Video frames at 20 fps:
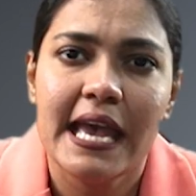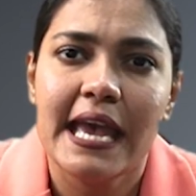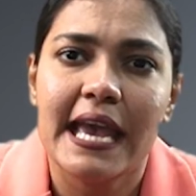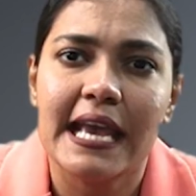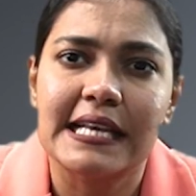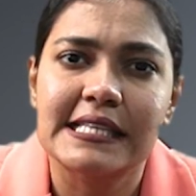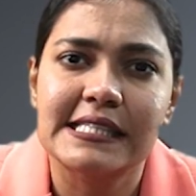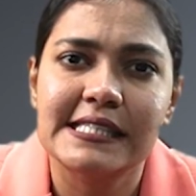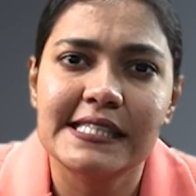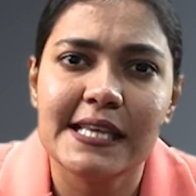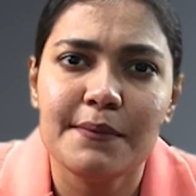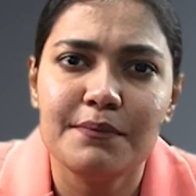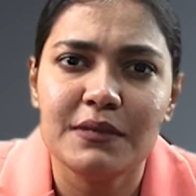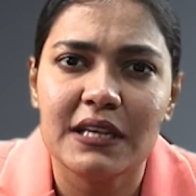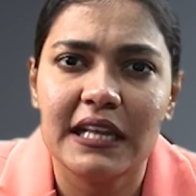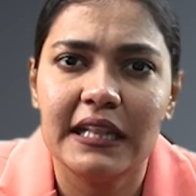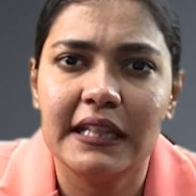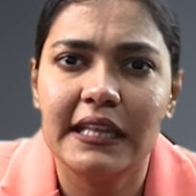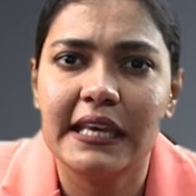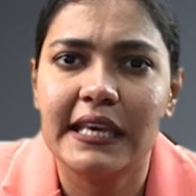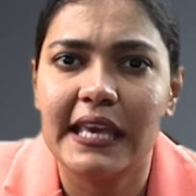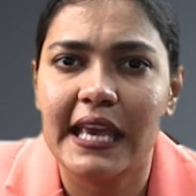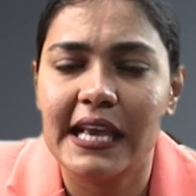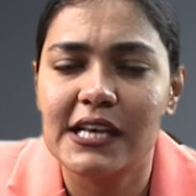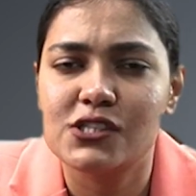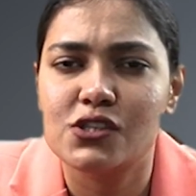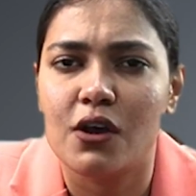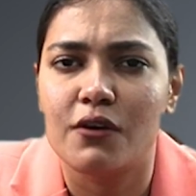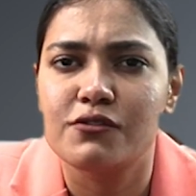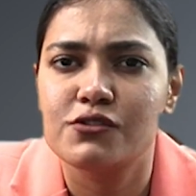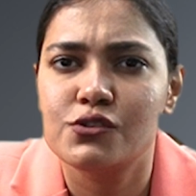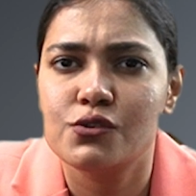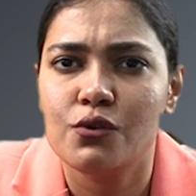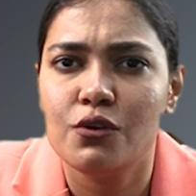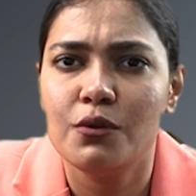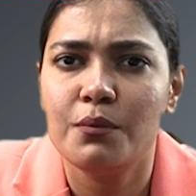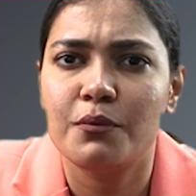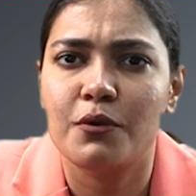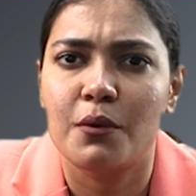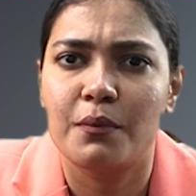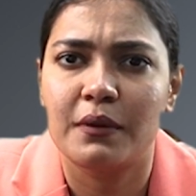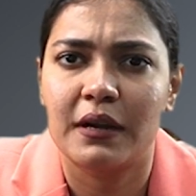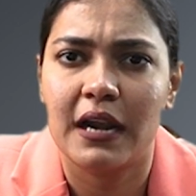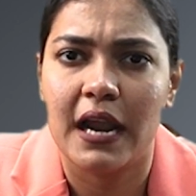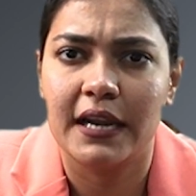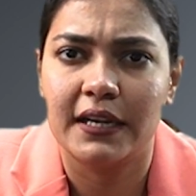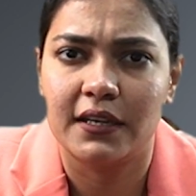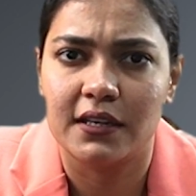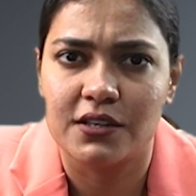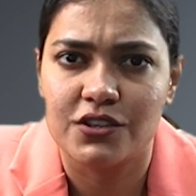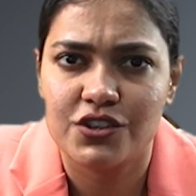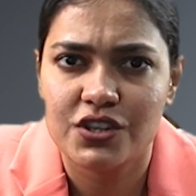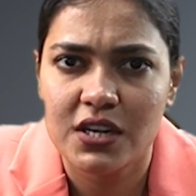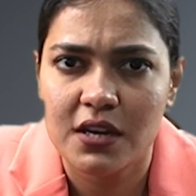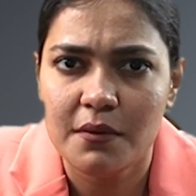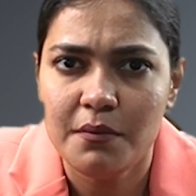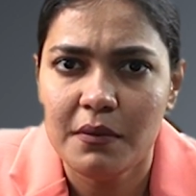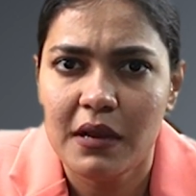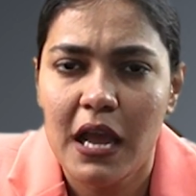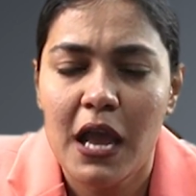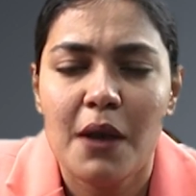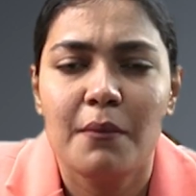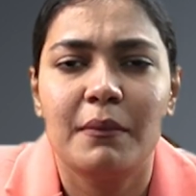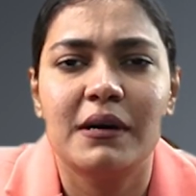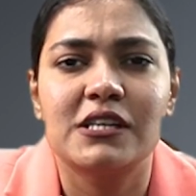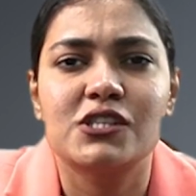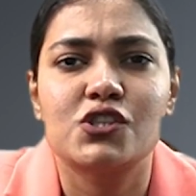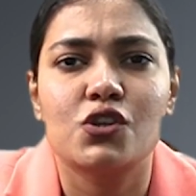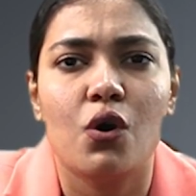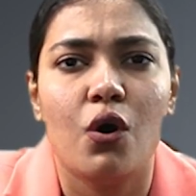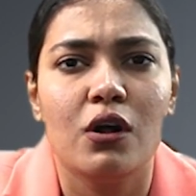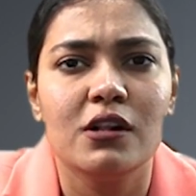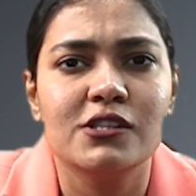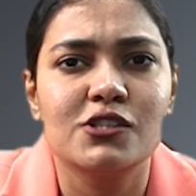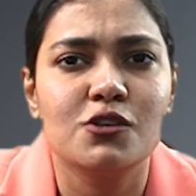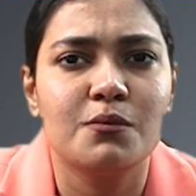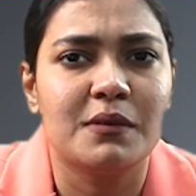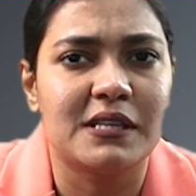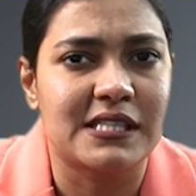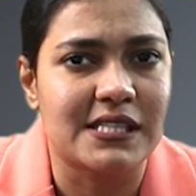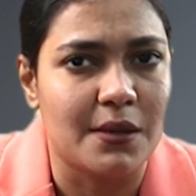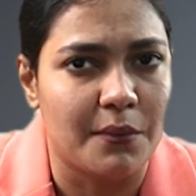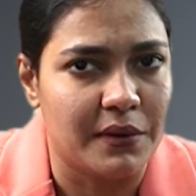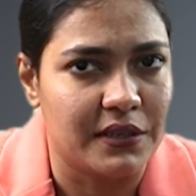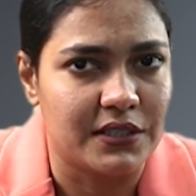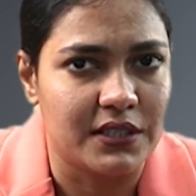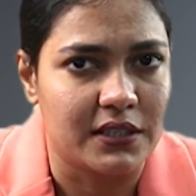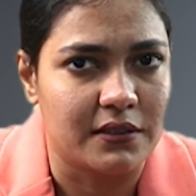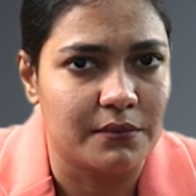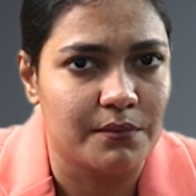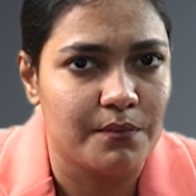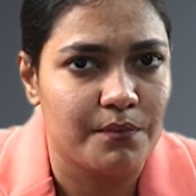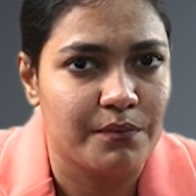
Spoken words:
except in the case of sole proprietorship, must also be submitted,